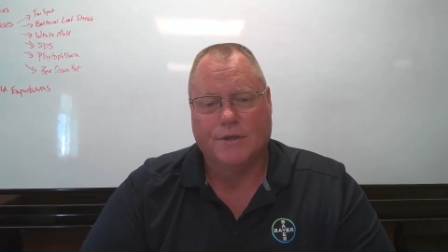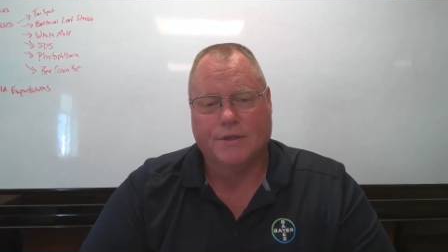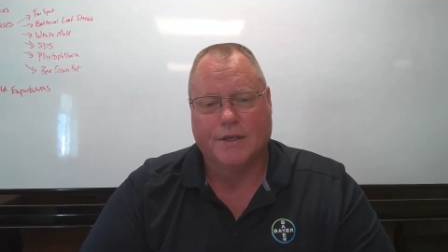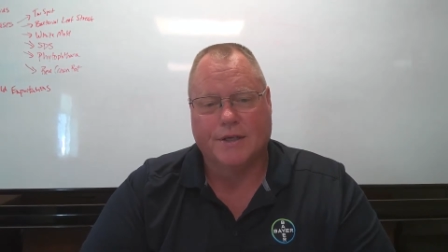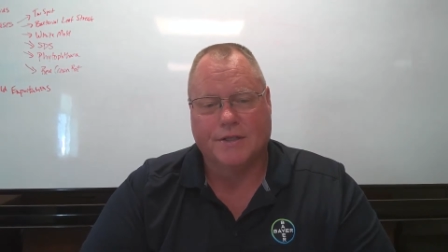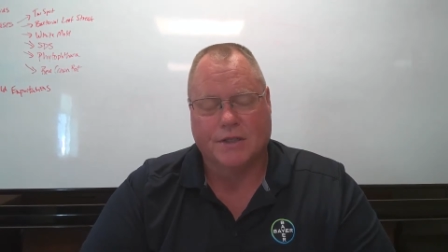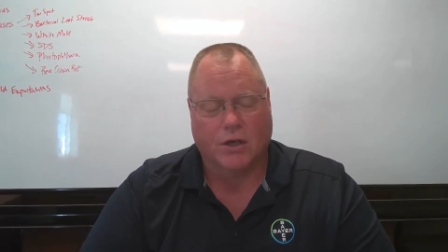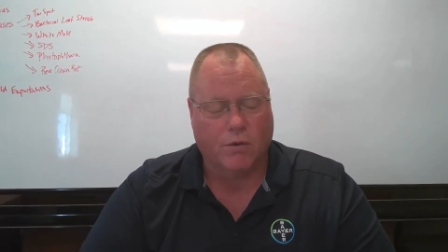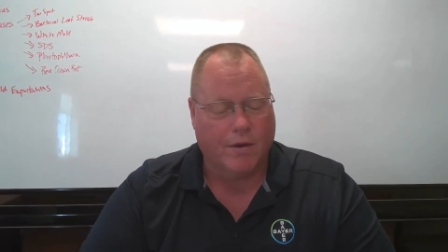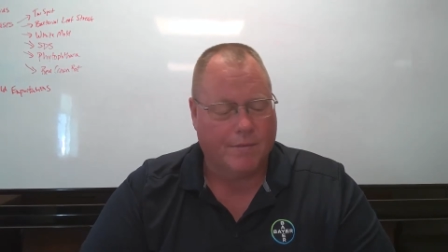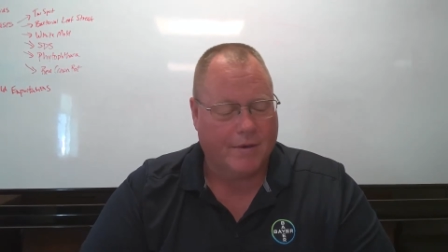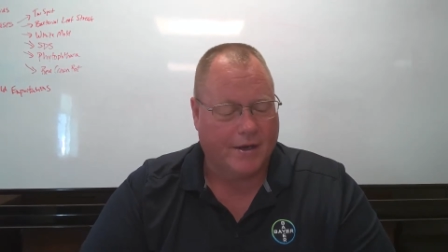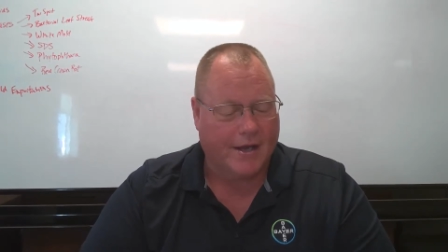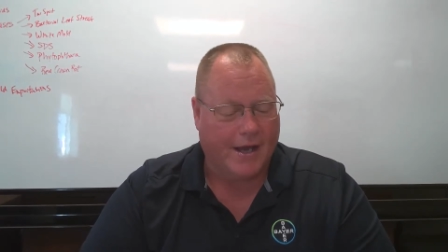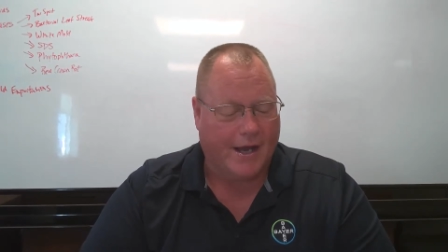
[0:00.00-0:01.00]
his
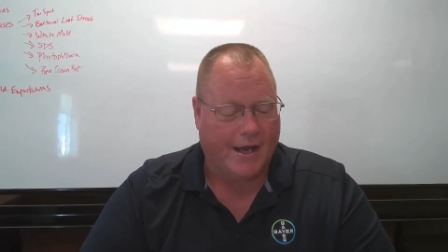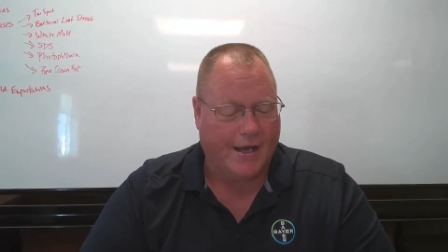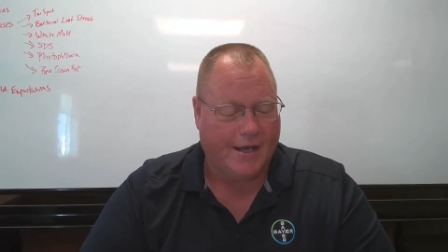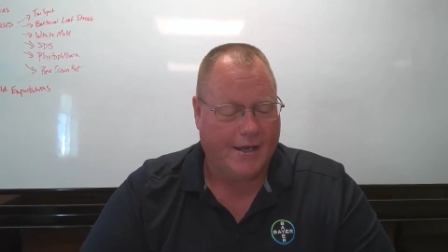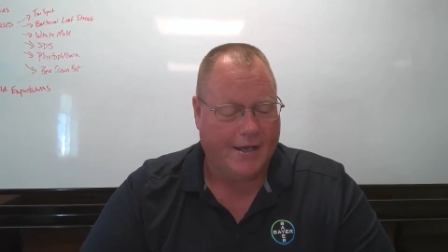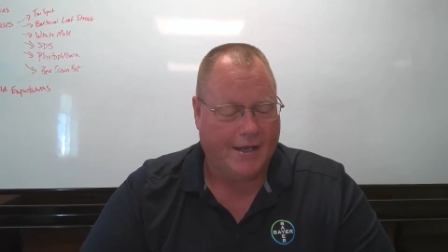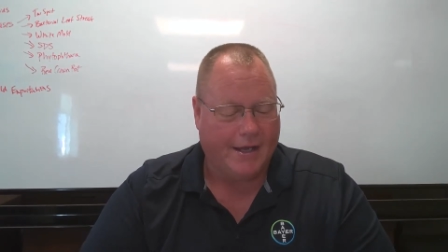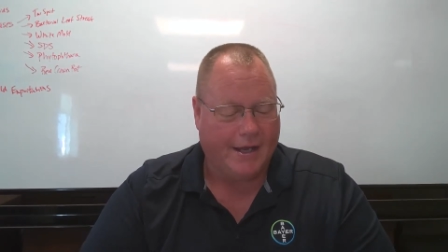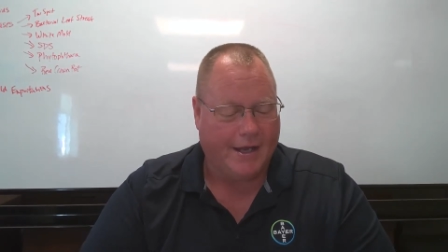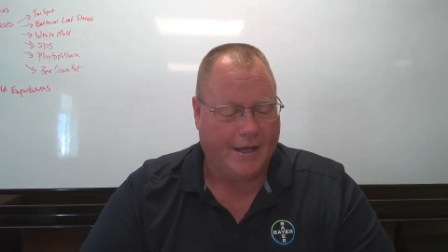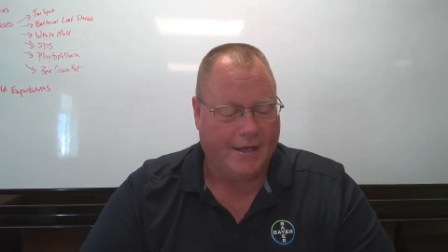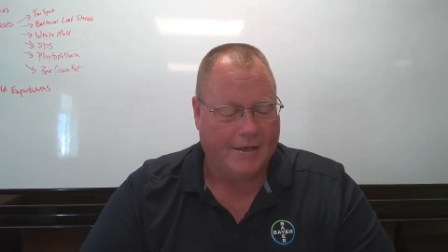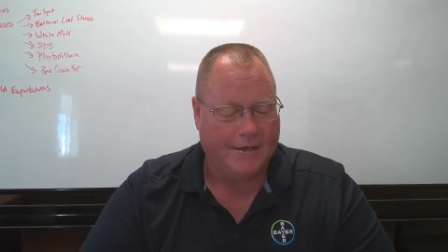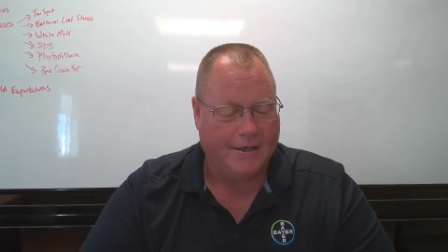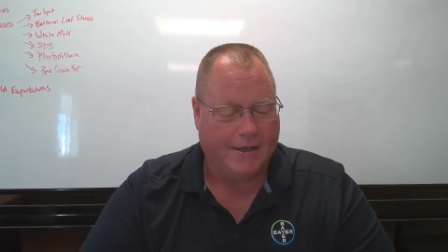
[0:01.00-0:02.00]
equipment guy,
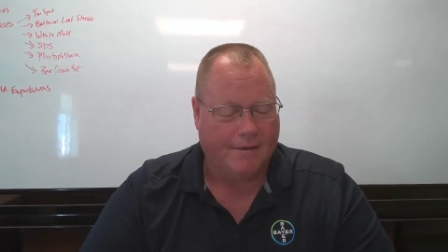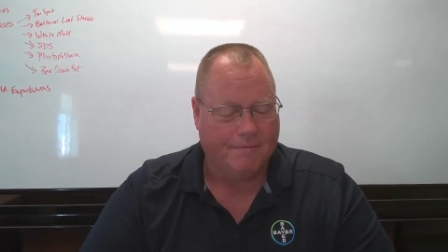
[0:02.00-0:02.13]
and